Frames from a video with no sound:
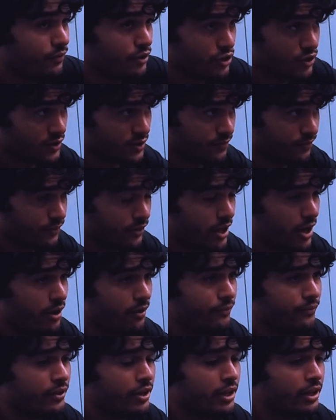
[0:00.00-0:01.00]
Visions of
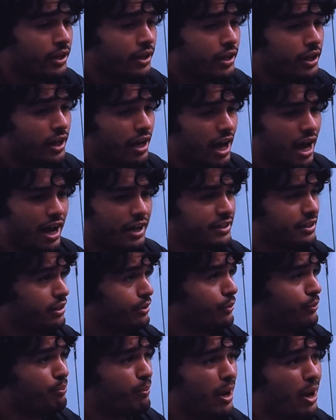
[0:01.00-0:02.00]
Love. I did
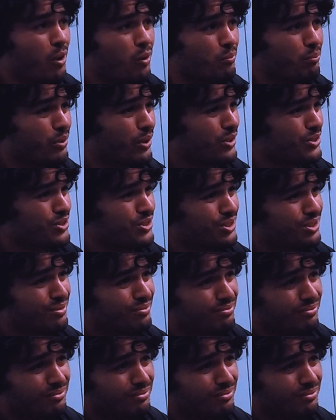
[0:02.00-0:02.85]
it with my own budget.